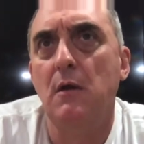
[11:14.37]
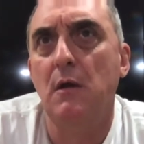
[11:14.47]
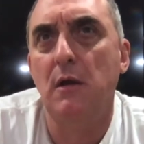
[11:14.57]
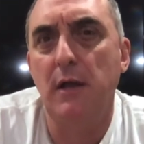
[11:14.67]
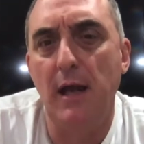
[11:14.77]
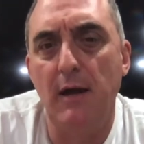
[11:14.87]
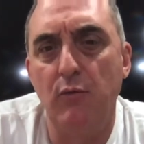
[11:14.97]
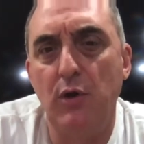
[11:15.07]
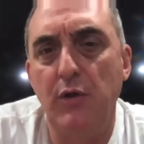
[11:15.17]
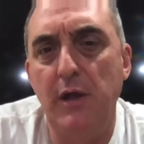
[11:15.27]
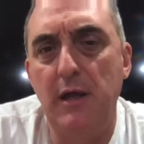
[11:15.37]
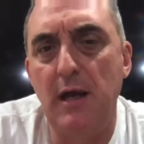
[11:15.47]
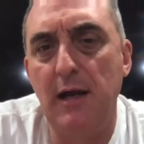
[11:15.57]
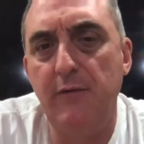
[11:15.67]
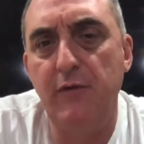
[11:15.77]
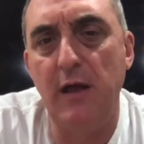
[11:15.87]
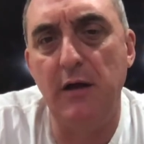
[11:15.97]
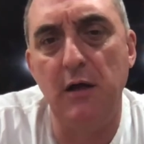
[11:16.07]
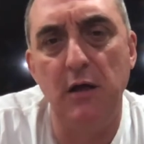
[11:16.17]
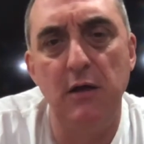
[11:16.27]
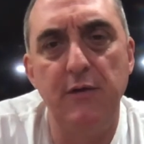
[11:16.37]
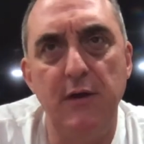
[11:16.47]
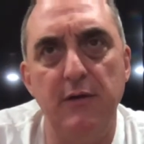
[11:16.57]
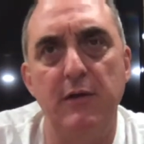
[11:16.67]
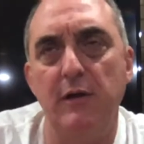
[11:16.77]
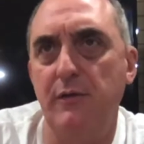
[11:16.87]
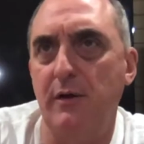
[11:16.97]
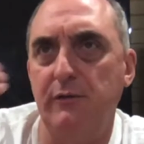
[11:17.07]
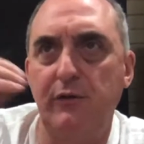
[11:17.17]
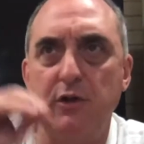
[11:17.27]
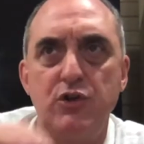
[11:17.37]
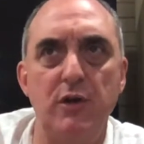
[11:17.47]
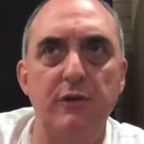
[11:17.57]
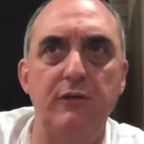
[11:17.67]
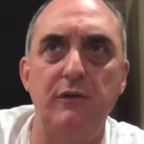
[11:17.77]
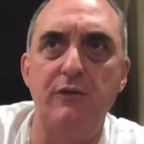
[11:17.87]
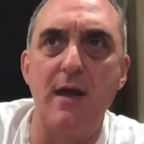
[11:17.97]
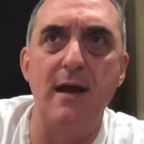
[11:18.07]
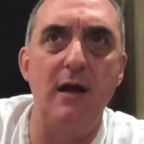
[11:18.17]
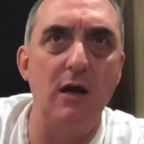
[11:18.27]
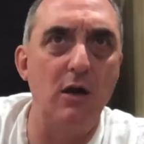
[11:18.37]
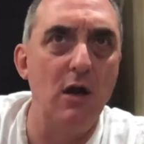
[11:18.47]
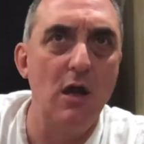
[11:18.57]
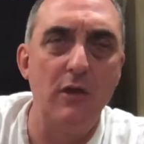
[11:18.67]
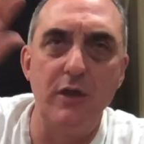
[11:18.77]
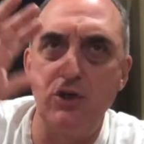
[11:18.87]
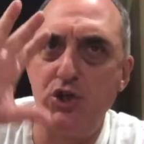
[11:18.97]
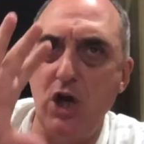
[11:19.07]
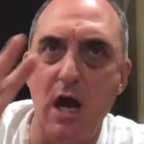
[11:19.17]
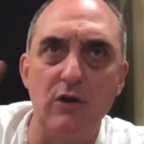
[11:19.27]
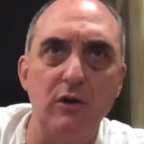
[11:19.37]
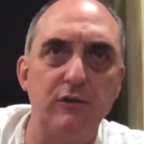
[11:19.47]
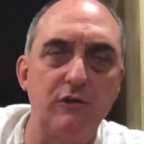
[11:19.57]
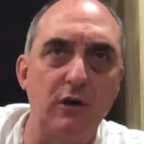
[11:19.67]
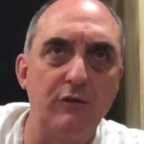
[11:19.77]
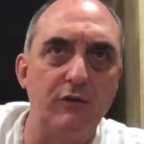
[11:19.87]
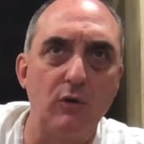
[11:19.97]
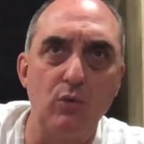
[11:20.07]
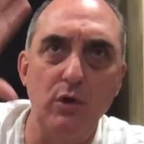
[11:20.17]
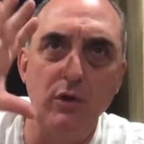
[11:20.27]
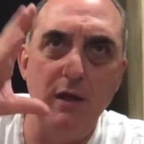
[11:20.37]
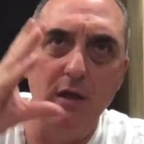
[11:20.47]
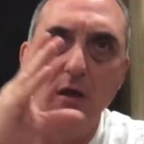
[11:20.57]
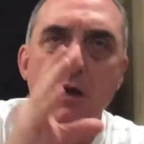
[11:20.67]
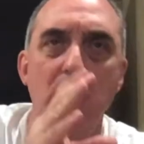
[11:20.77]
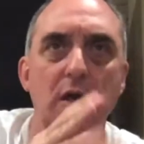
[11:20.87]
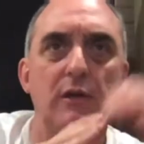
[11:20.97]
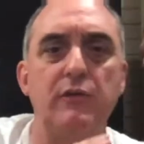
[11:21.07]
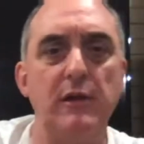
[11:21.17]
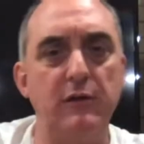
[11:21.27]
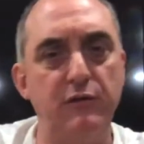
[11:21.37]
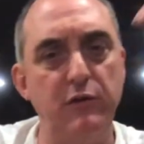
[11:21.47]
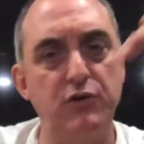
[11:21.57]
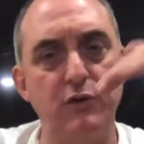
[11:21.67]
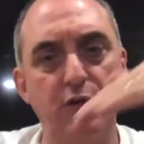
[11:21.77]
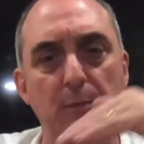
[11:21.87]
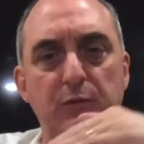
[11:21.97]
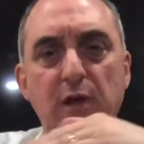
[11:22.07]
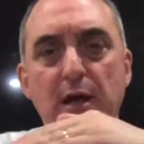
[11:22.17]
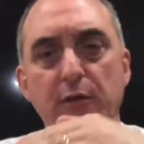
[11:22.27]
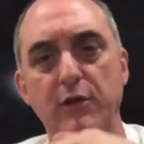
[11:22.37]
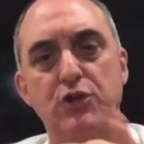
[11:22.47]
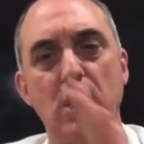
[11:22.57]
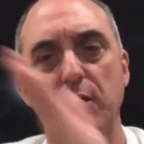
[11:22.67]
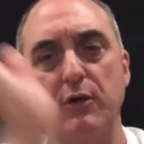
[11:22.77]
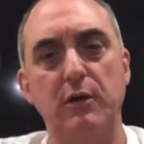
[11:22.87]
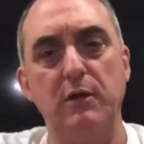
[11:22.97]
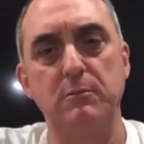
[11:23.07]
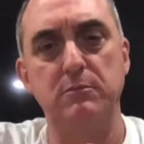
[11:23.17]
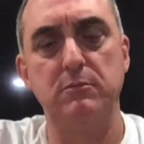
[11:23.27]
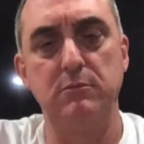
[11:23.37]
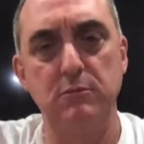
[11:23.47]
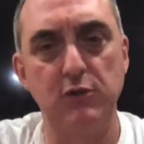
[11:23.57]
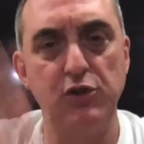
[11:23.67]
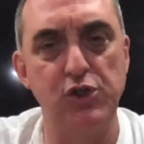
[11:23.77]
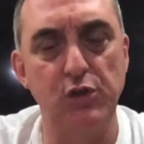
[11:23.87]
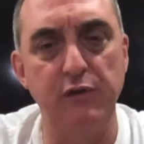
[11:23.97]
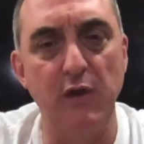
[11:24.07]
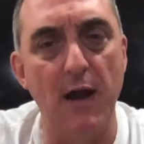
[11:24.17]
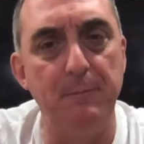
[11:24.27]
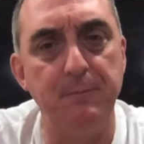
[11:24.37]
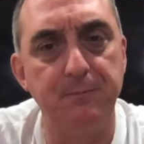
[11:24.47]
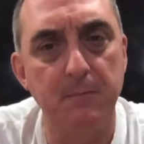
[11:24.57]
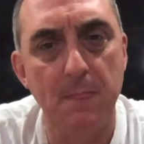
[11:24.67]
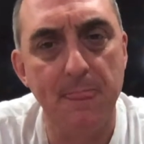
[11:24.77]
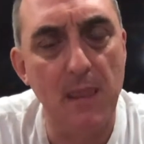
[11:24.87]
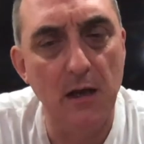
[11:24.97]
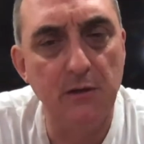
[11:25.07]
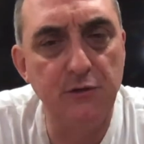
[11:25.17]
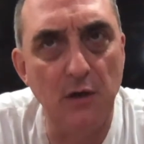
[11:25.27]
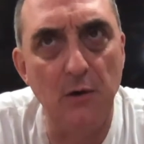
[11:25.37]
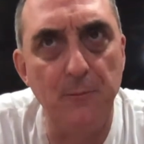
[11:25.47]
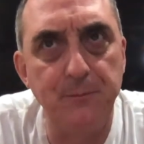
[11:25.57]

yeah, really kind of the citrus is there. The chocolate starts to really, it's like the citrus comes down and the chocolate shoots up. So,